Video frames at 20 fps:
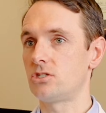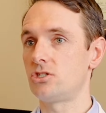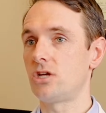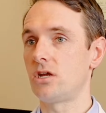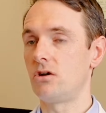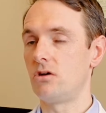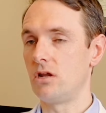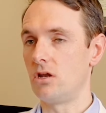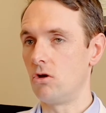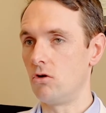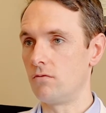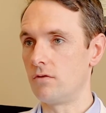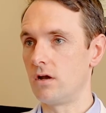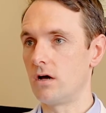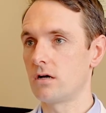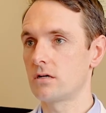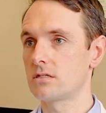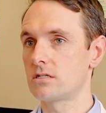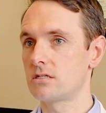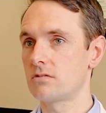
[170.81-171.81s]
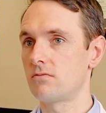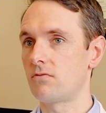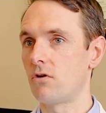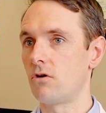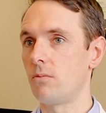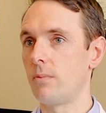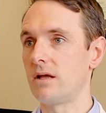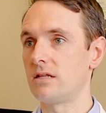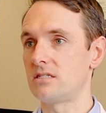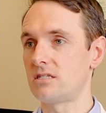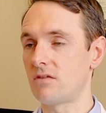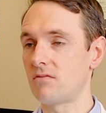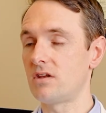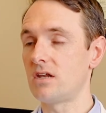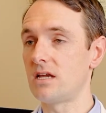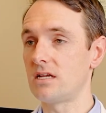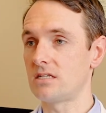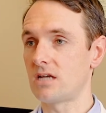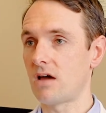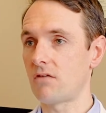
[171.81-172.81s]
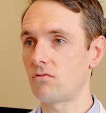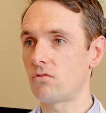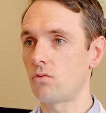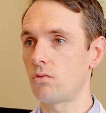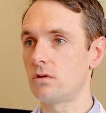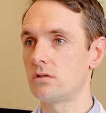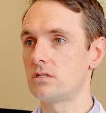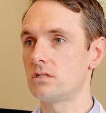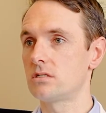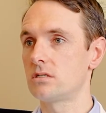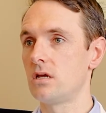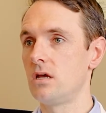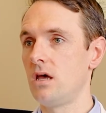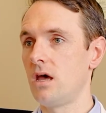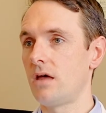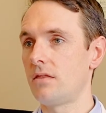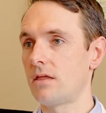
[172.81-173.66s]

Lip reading: generally Lovenox, for about 7 days afterwards.